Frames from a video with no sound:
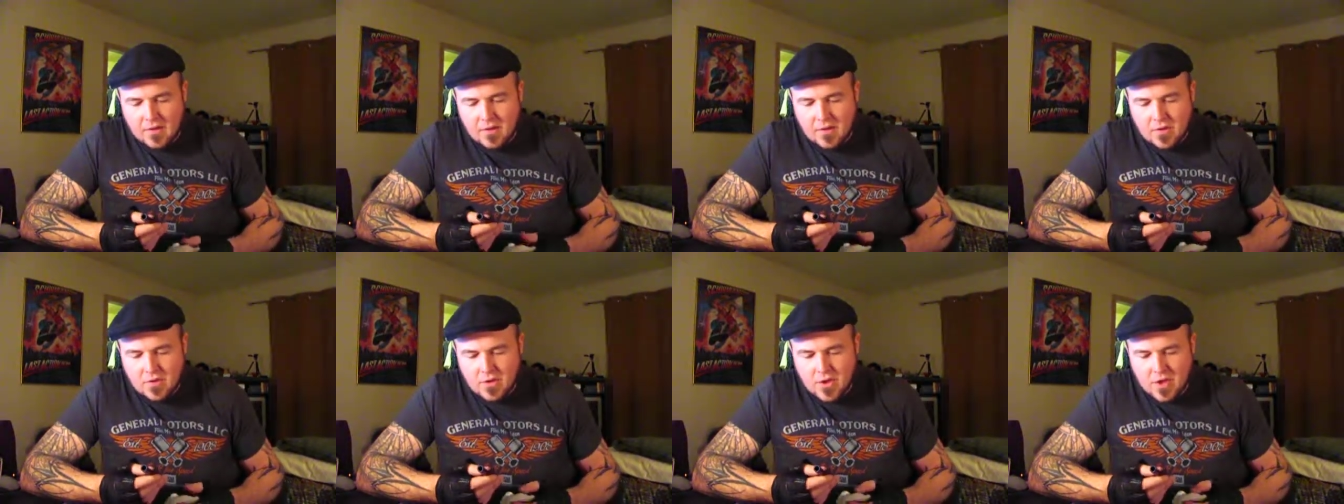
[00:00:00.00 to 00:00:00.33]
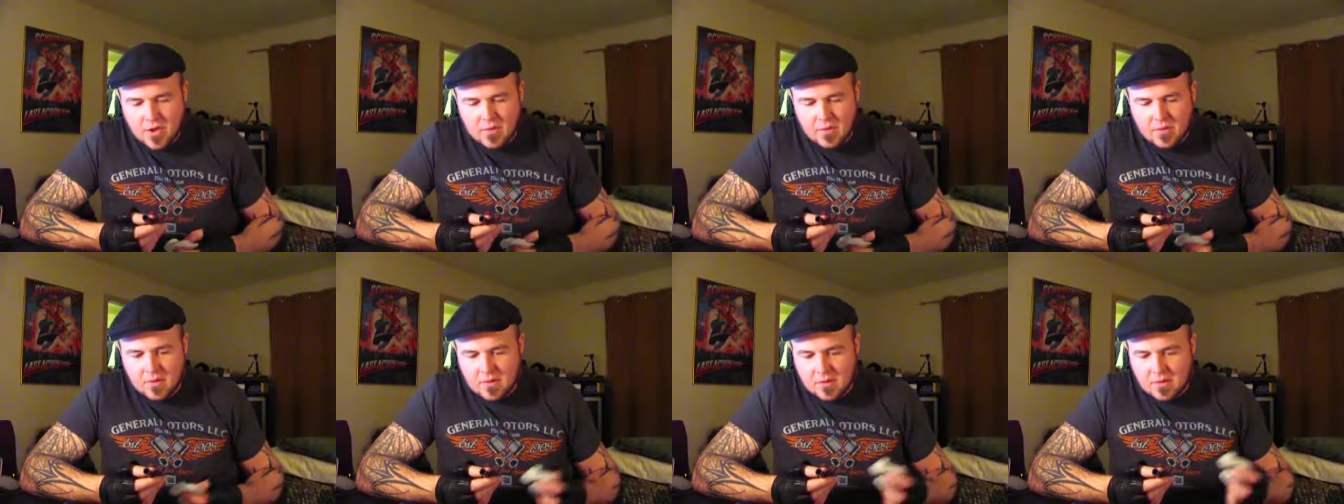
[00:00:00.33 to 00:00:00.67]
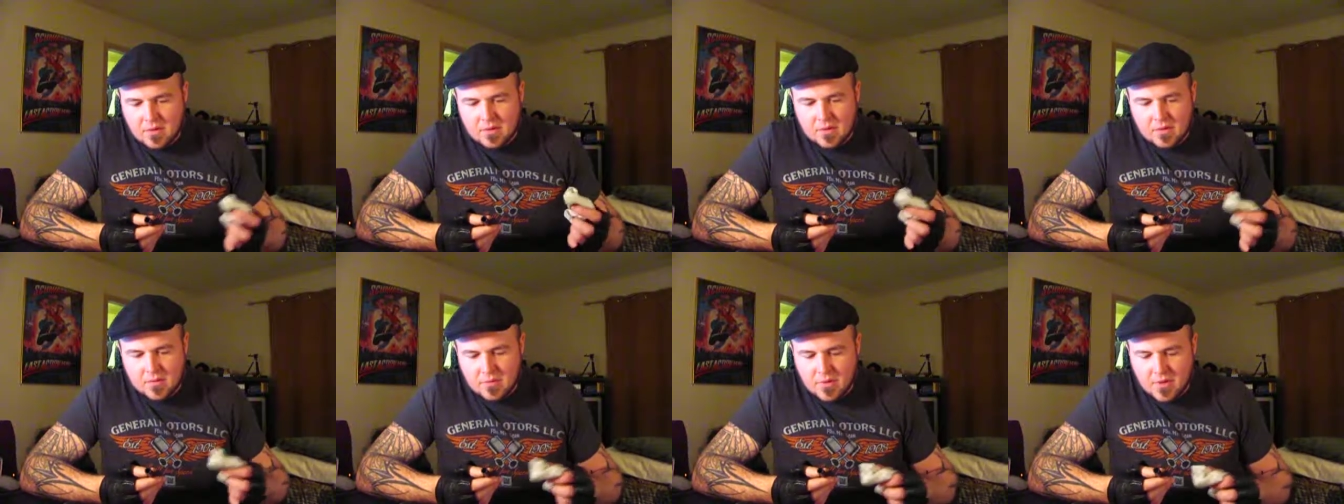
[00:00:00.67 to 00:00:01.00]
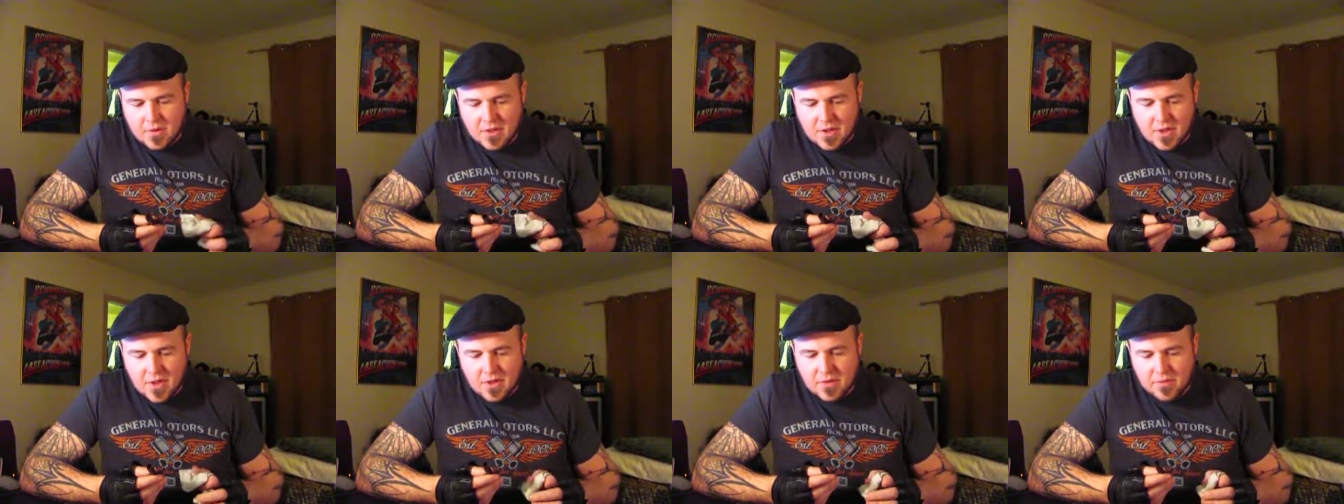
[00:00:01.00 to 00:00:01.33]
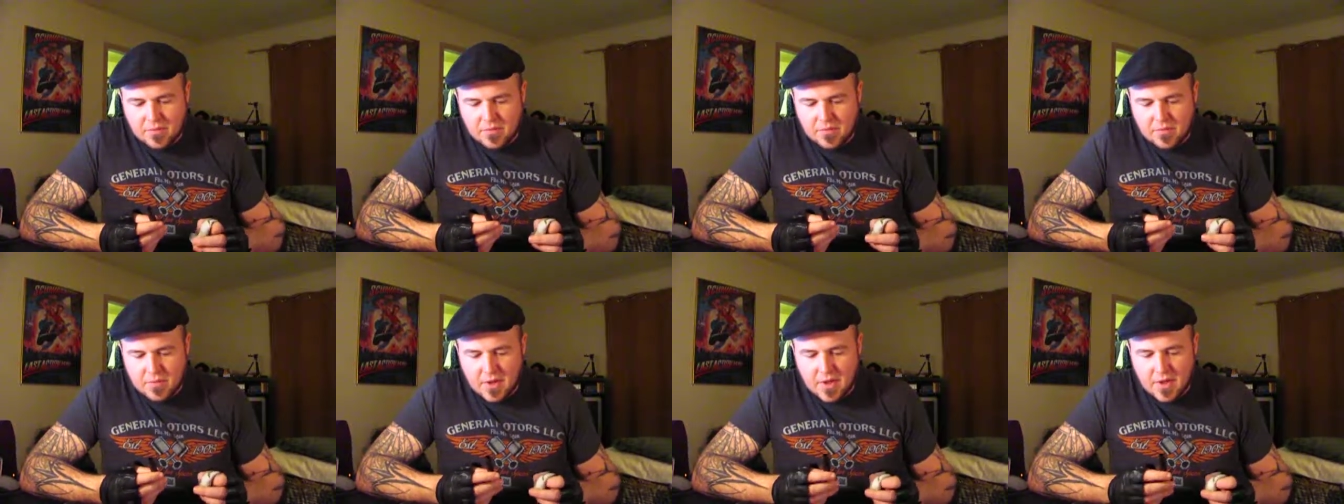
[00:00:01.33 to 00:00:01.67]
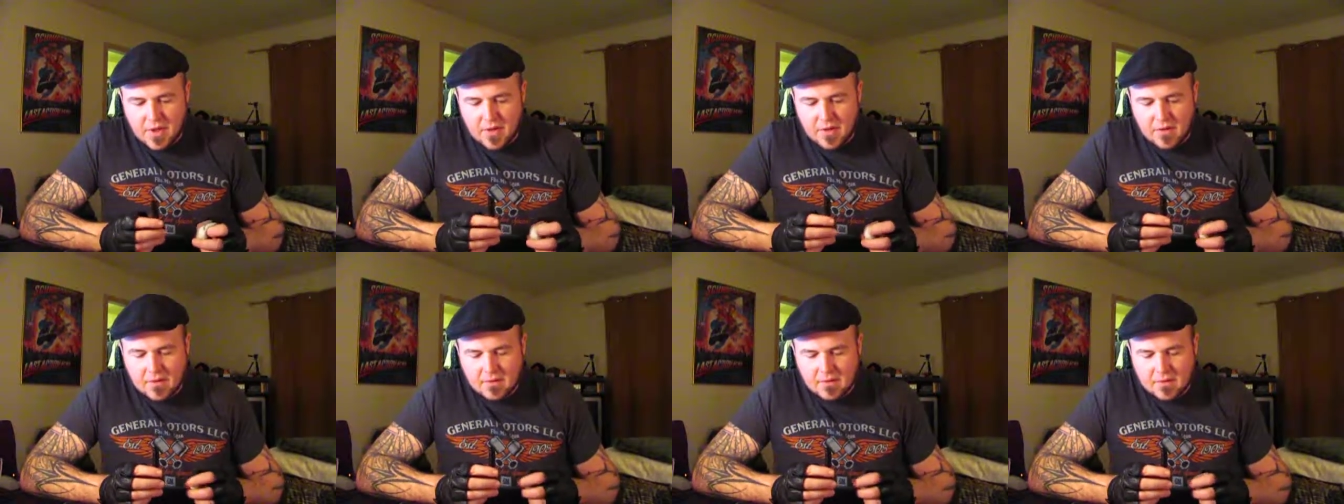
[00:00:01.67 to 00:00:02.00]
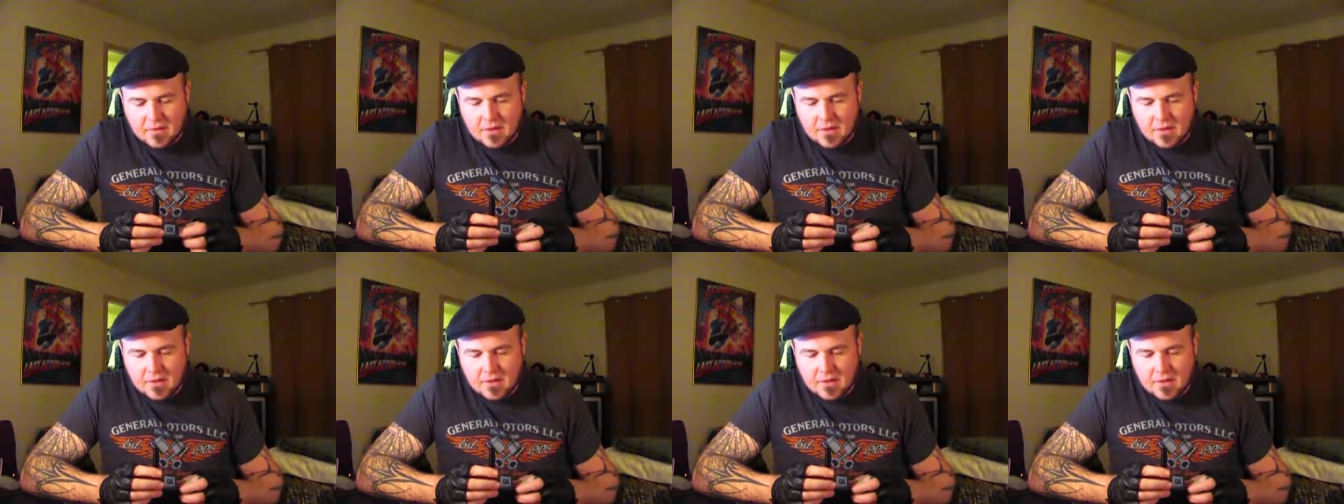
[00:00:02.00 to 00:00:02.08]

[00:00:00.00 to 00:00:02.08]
General procedure for me,